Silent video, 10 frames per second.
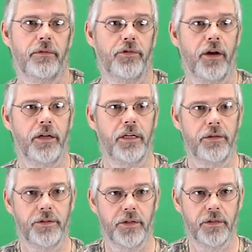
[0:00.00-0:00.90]
Try to
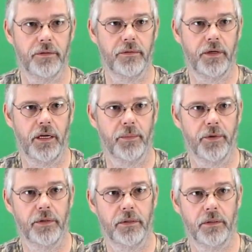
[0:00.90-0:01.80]
get used to the new
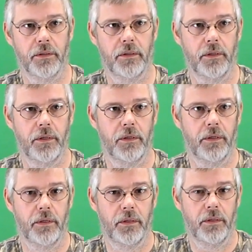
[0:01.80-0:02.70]
camera.
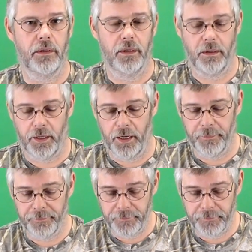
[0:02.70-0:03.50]
Okay.